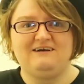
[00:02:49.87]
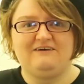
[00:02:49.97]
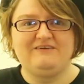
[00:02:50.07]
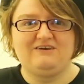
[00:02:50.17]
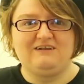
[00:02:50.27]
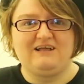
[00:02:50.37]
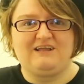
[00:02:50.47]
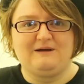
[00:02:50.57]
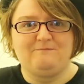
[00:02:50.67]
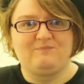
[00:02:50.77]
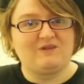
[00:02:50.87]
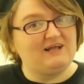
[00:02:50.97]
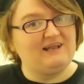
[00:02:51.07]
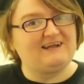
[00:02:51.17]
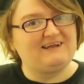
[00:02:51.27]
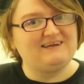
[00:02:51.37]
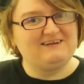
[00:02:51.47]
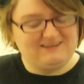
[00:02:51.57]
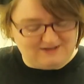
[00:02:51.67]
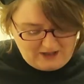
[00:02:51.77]
I think you'll like it. I like it.
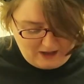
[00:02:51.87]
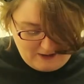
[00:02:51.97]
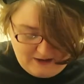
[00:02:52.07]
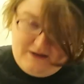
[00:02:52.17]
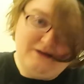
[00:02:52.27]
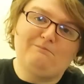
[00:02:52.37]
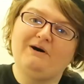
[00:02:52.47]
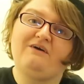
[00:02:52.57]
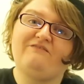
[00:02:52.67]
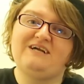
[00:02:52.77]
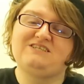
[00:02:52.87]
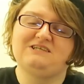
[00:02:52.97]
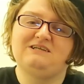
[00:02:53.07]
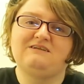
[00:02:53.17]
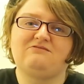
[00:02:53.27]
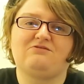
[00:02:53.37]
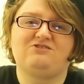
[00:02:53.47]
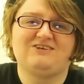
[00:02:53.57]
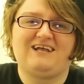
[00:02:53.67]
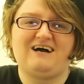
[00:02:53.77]
So yeah, Pug Fiction. This was
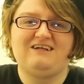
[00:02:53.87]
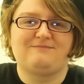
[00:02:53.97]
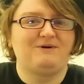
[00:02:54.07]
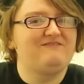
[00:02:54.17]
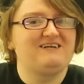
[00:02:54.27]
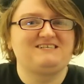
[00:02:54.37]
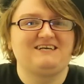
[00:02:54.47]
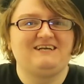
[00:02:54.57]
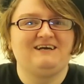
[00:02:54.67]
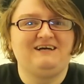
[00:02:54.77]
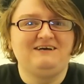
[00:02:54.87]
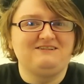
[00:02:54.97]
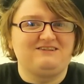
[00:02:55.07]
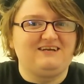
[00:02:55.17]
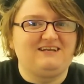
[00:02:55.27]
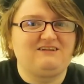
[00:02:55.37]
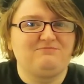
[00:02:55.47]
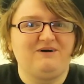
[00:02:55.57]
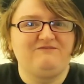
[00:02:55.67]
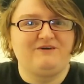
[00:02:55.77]
July monthly tee. See you next
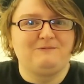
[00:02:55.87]
month.